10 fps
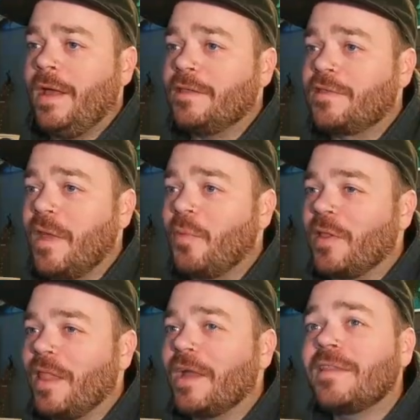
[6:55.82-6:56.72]

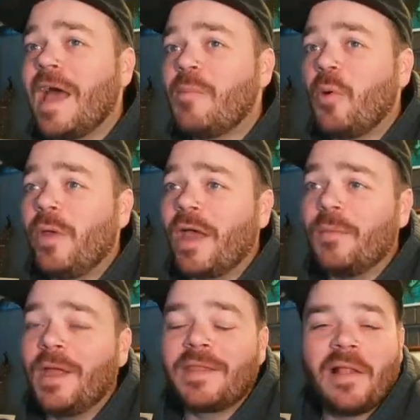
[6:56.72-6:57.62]
Something like that, but we got to
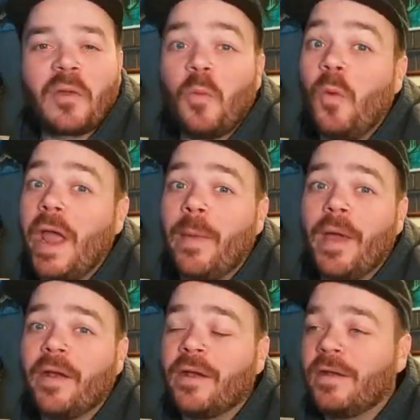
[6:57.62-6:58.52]
make that look way
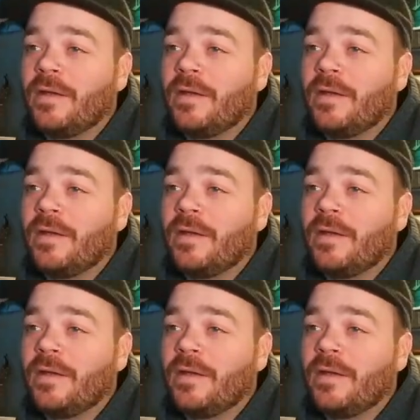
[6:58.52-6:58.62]
better.